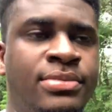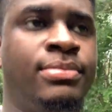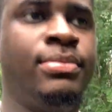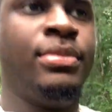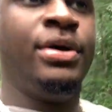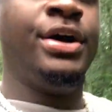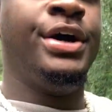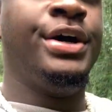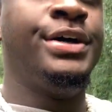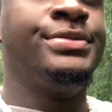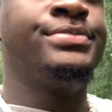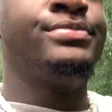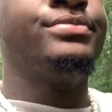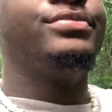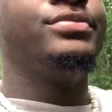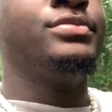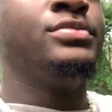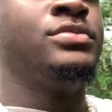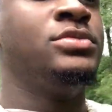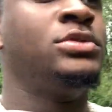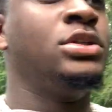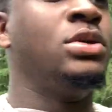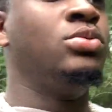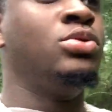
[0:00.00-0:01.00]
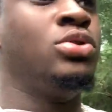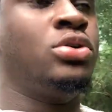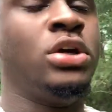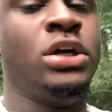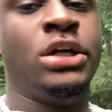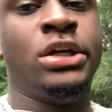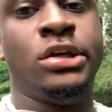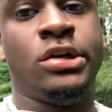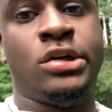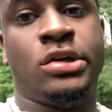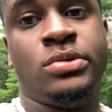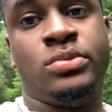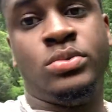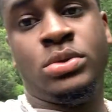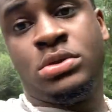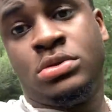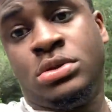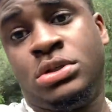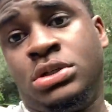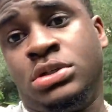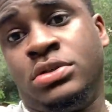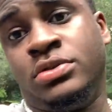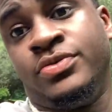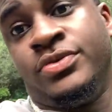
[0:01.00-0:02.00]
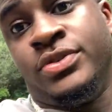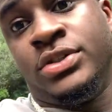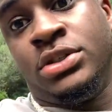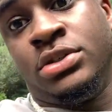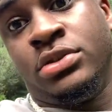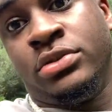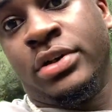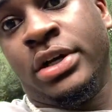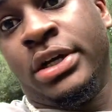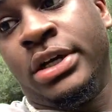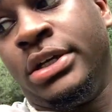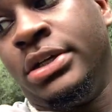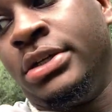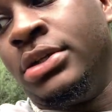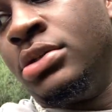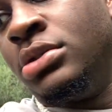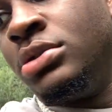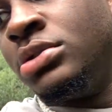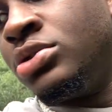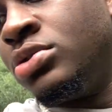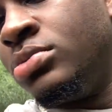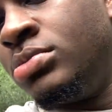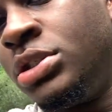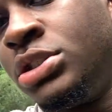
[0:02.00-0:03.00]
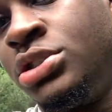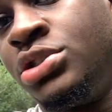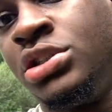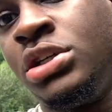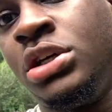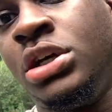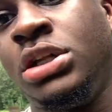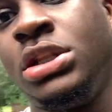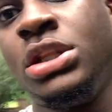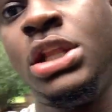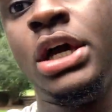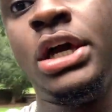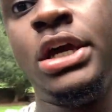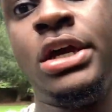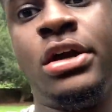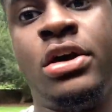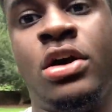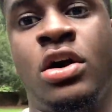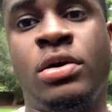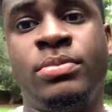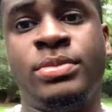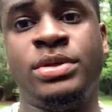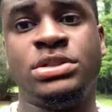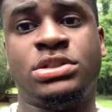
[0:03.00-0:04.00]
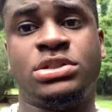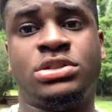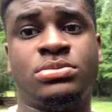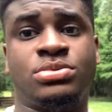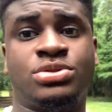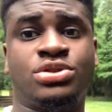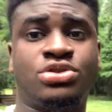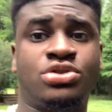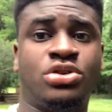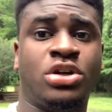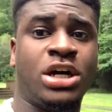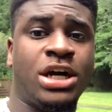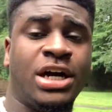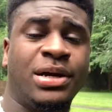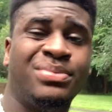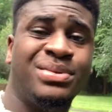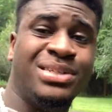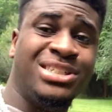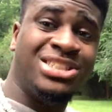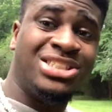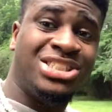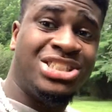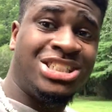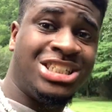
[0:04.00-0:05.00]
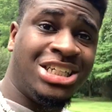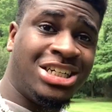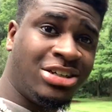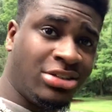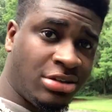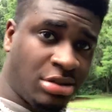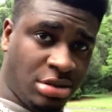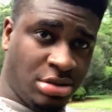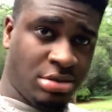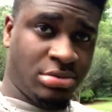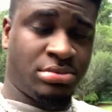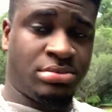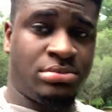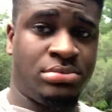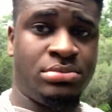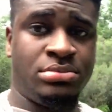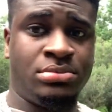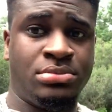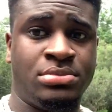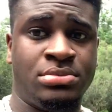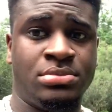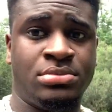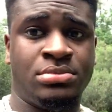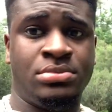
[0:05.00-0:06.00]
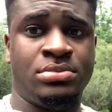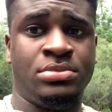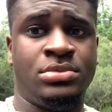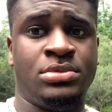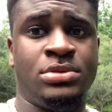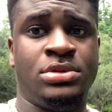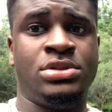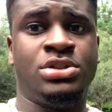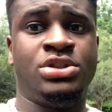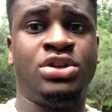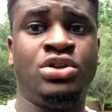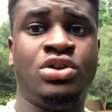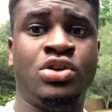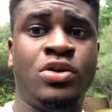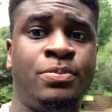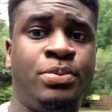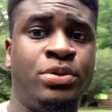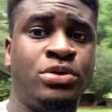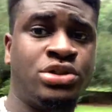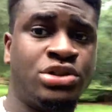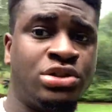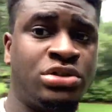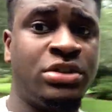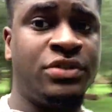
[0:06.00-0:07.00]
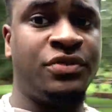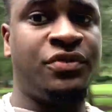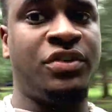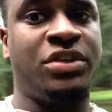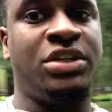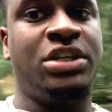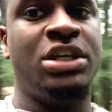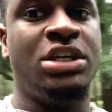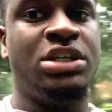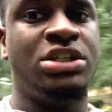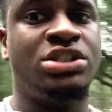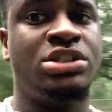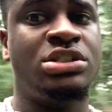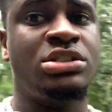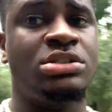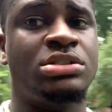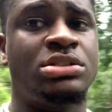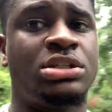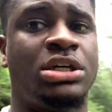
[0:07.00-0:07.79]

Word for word: But yeah, we're gonna end the, we're gonna end the video right here. So make sure y'all like, comment, subscribe, and share. Turn on post notifications.